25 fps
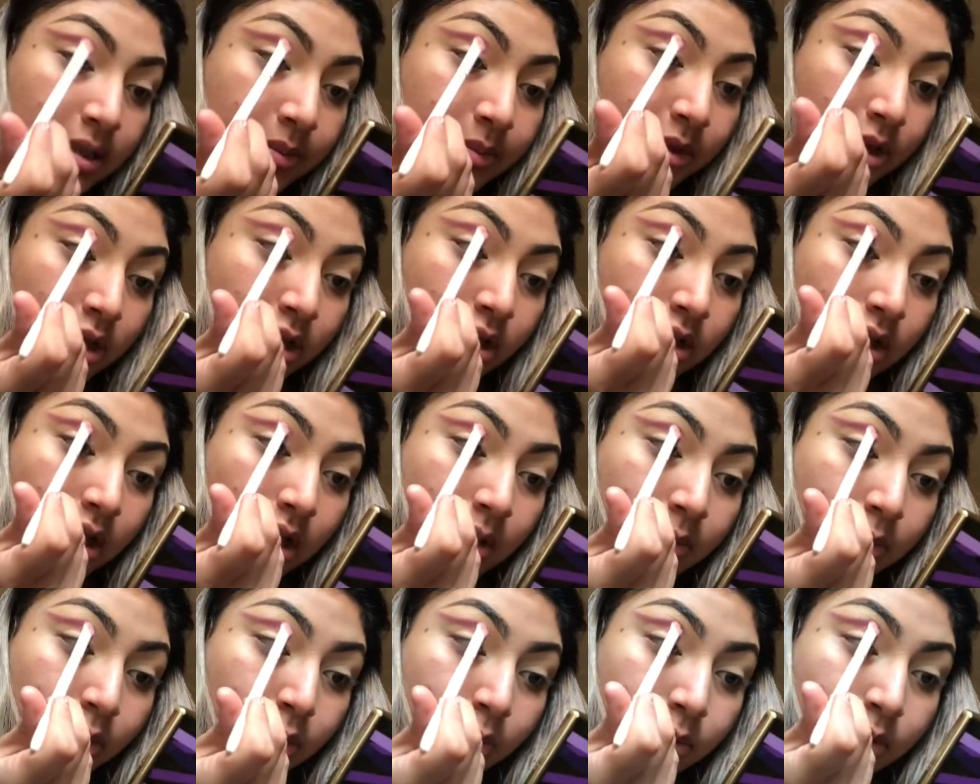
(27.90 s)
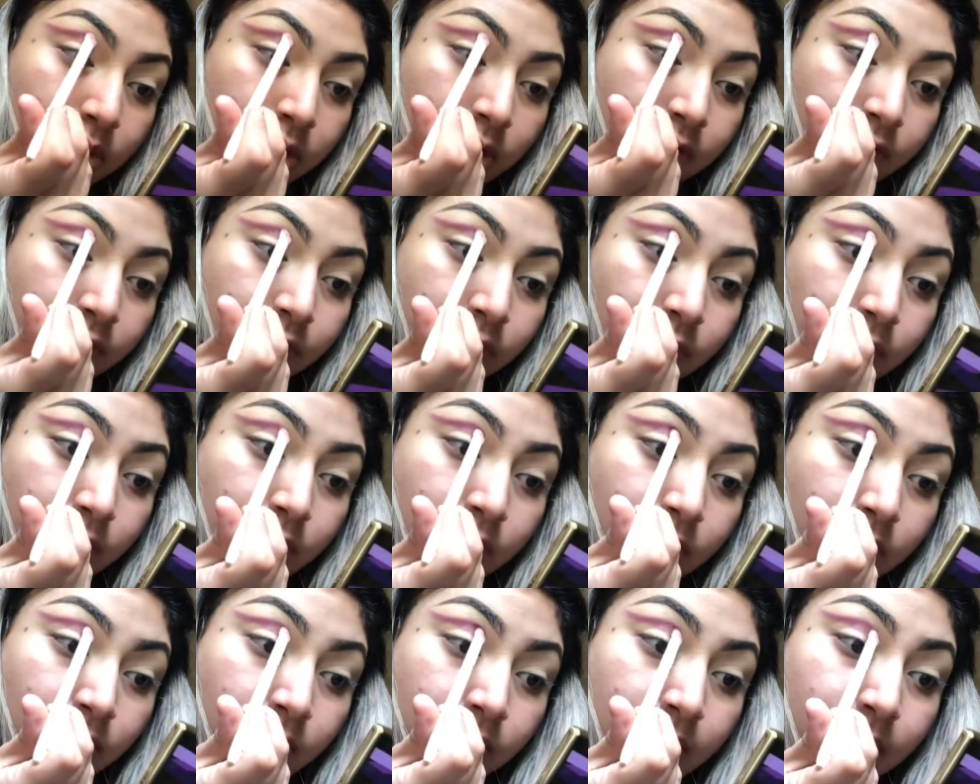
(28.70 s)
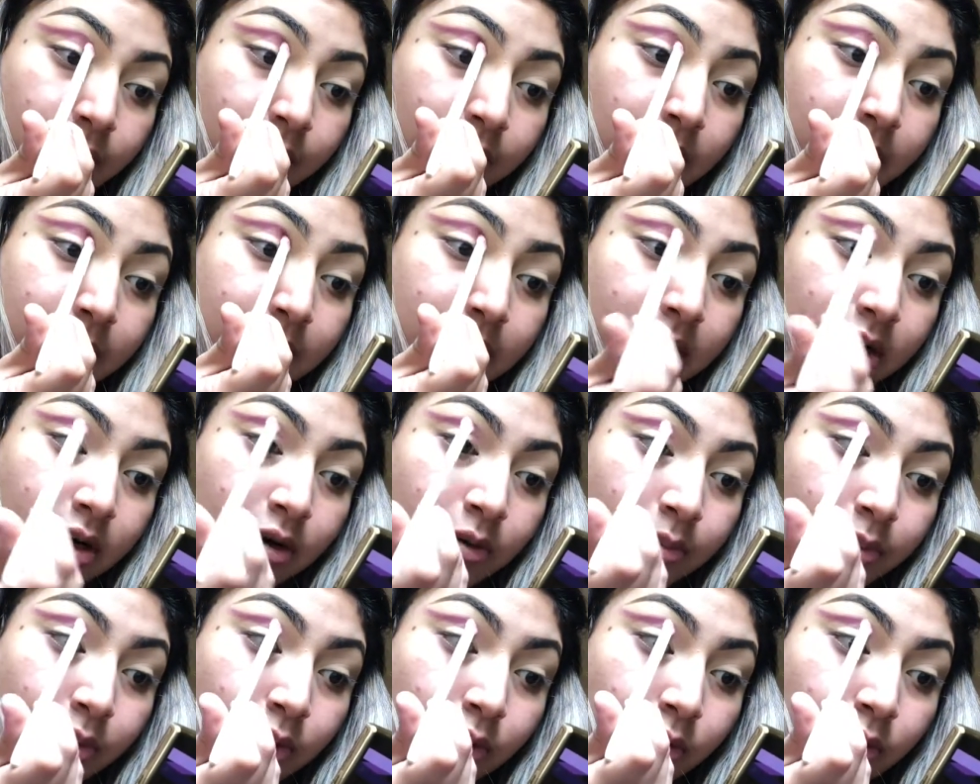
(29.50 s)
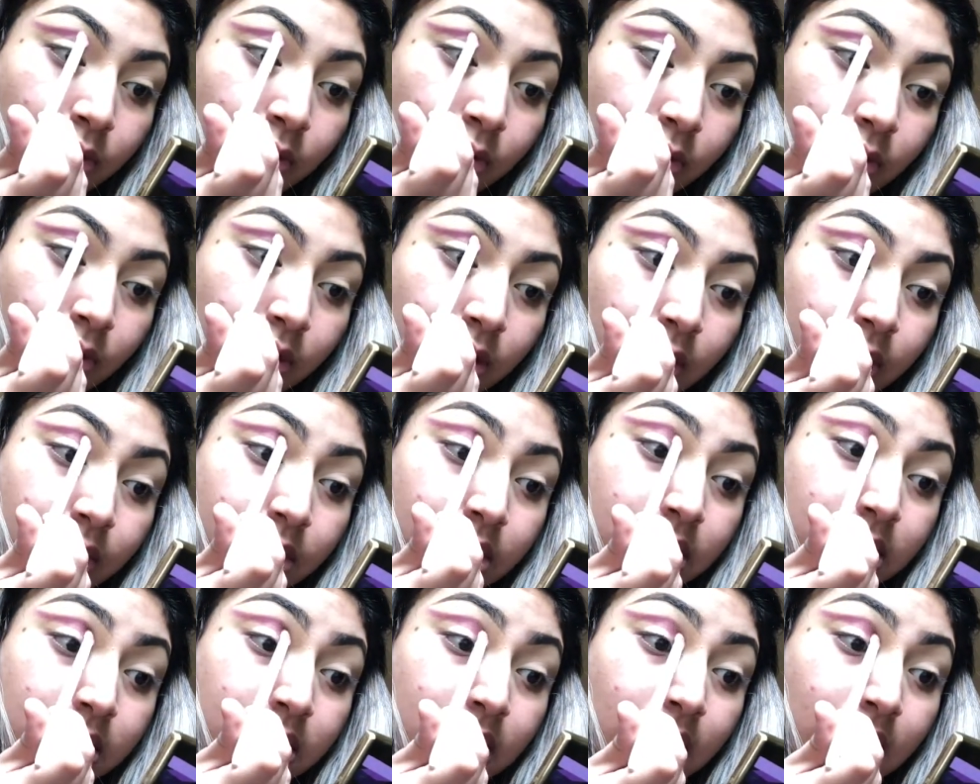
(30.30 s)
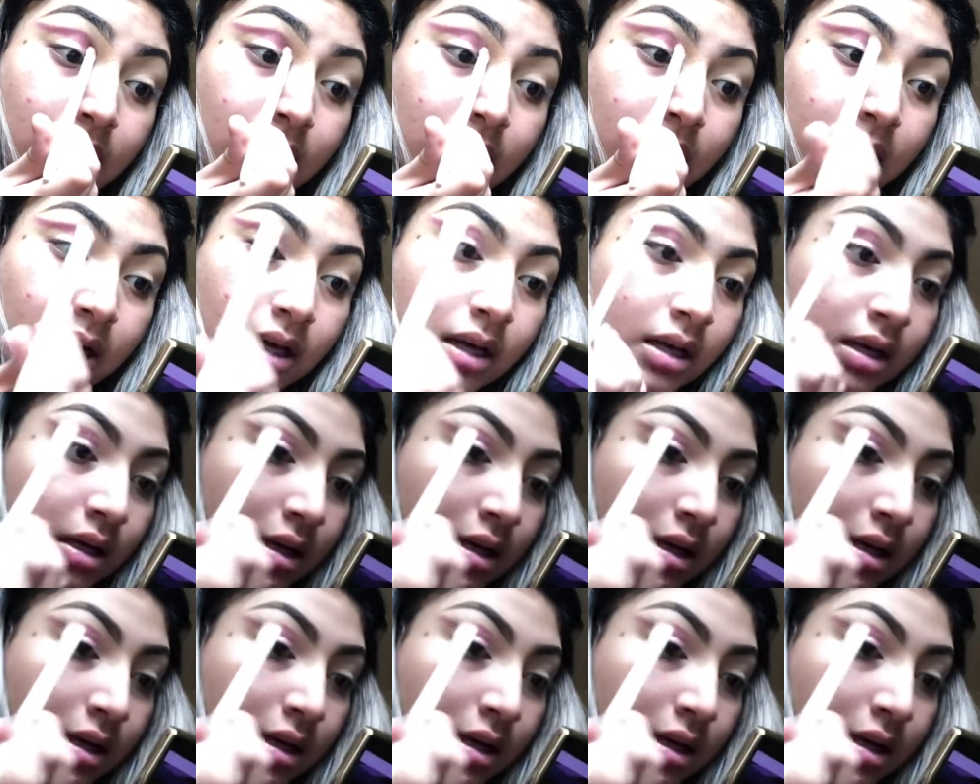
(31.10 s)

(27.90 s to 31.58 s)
I'm gonna look like Boo Boo the Fool. Me voy a mirar un poco loca ahorita.